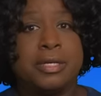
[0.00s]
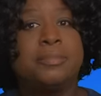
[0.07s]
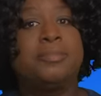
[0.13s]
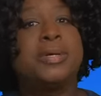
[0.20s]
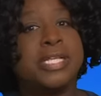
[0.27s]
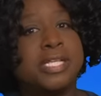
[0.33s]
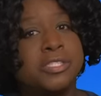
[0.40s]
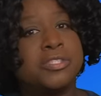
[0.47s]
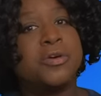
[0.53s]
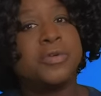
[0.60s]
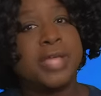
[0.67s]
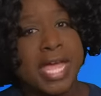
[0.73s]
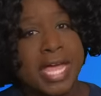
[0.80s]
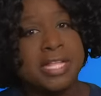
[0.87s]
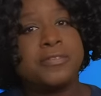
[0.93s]
But it's
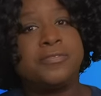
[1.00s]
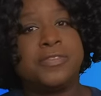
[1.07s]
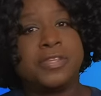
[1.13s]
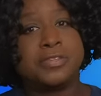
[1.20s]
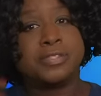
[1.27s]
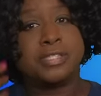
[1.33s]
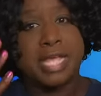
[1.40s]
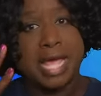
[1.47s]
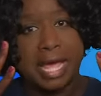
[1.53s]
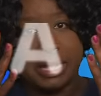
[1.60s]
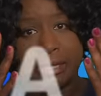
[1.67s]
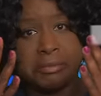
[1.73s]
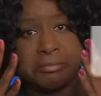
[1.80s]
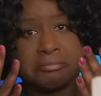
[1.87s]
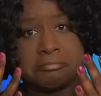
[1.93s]
okay to feel sad.
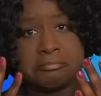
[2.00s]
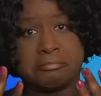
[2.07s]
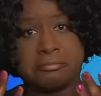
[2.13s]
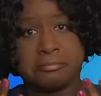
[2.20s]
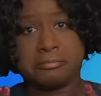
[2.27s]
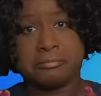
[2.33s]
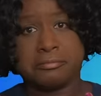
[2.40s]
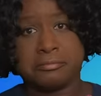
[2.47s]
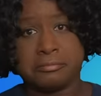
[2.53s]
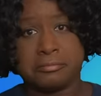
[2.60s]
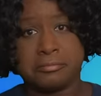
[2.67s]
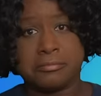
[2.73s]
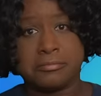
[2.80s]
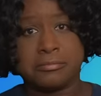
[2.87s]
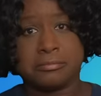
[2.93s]

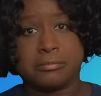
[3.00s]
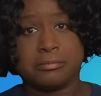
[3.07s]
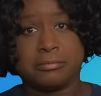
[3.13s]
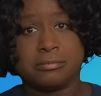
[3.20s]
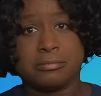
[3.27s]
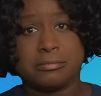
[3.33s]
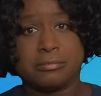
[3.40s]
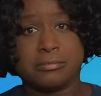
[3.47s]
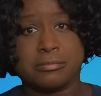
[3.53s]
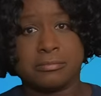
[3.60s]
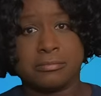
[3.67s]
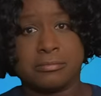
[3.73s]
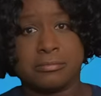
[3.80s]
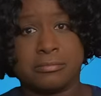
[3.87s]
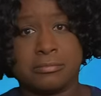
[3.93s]
Hmm.
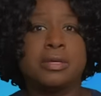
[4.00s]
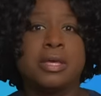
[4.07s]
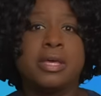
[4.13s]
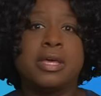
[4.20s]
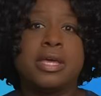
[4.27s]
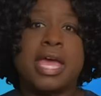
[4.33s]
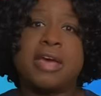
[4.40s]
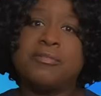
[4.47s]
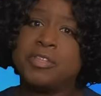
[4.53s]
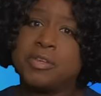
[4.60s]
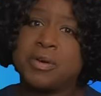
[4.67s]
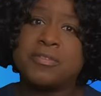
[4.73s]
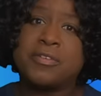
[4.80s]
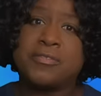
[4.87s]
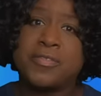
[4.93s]
Have you
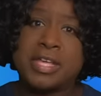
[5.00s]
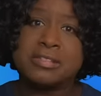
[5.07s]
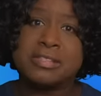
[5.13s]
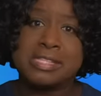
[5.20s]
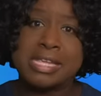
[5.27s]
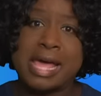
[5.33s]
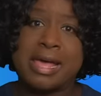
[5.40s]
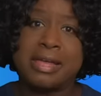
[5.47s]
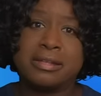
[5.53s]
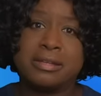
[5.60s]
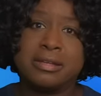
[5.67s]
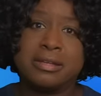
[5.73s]
ever felt sad?